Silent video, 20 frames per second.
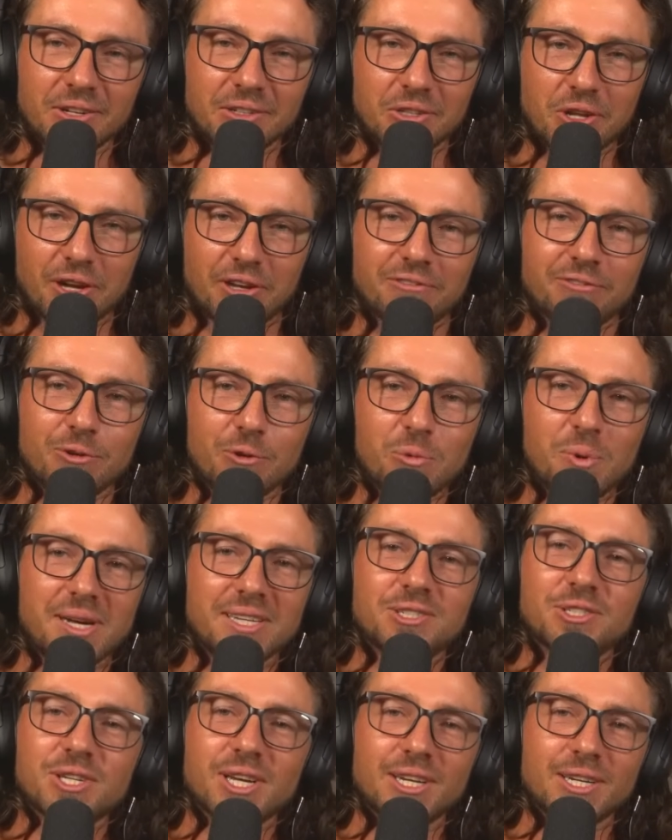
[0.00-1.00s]
like I've
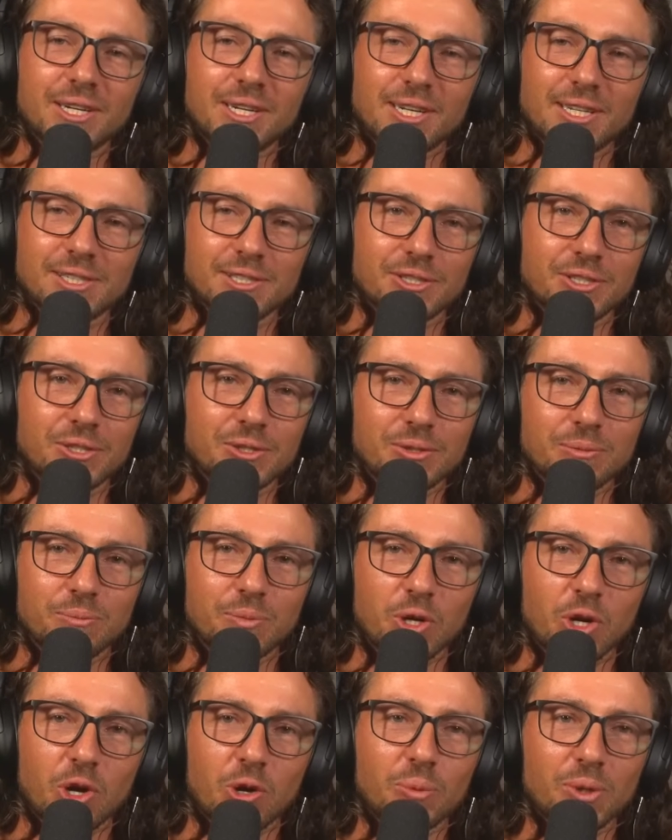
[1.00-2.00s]
always seen it as
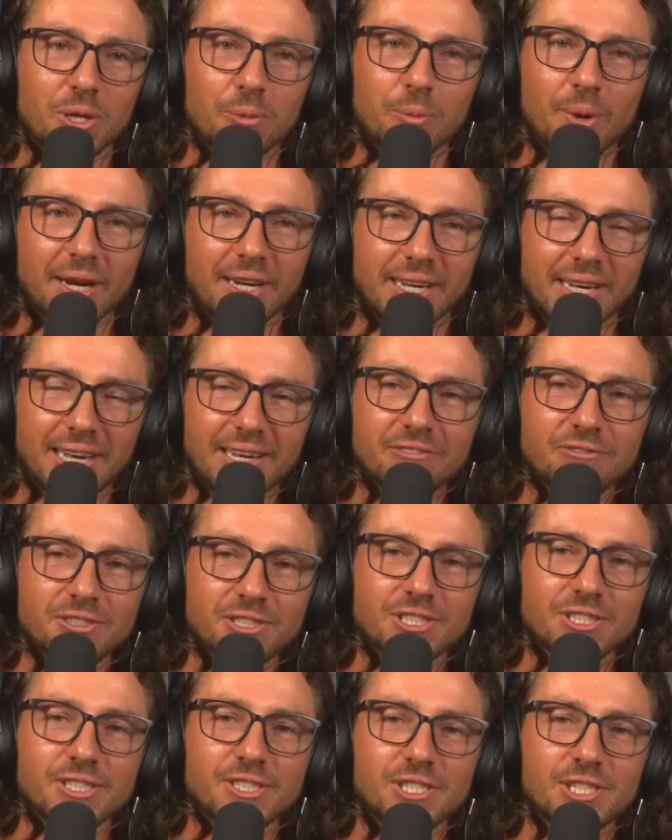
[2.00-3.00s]
monopoly money,
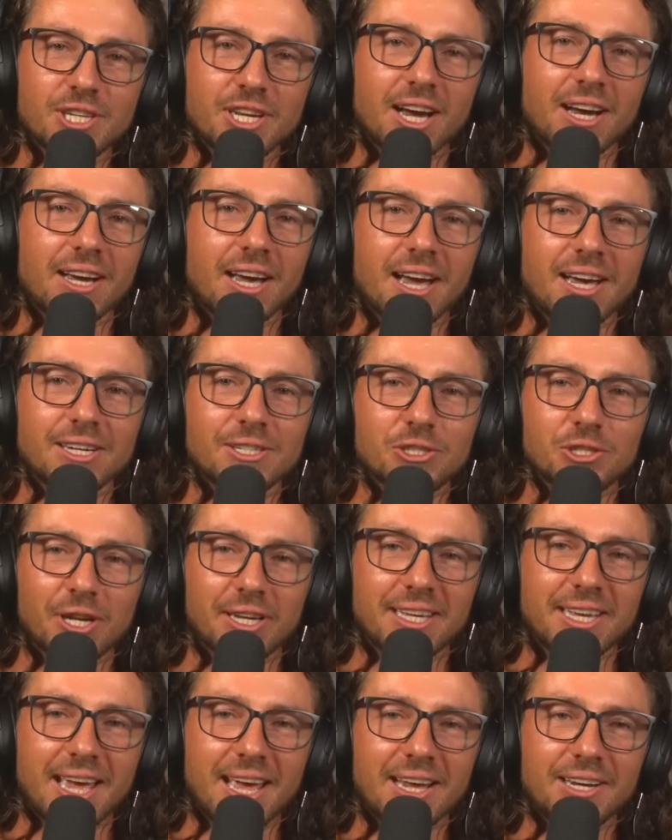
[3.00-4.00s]
even since a young age,
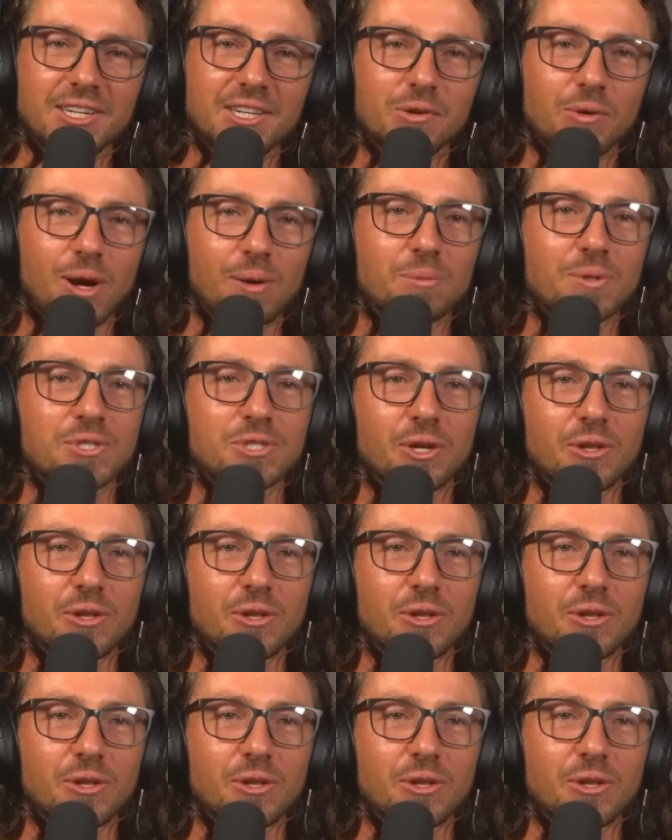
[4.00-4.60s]
like candy wrappers.